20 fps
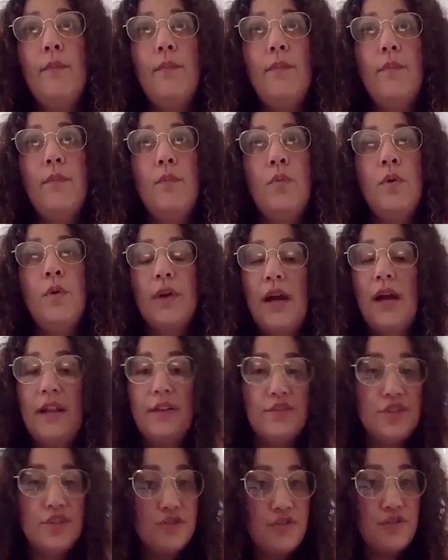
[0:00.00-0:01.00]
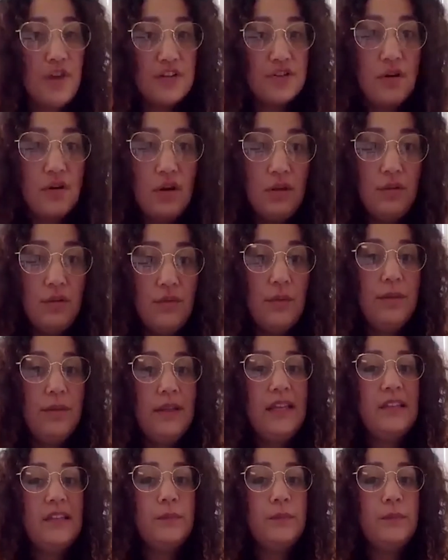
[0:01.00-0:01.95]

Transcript: we were kind of stretched all over the place,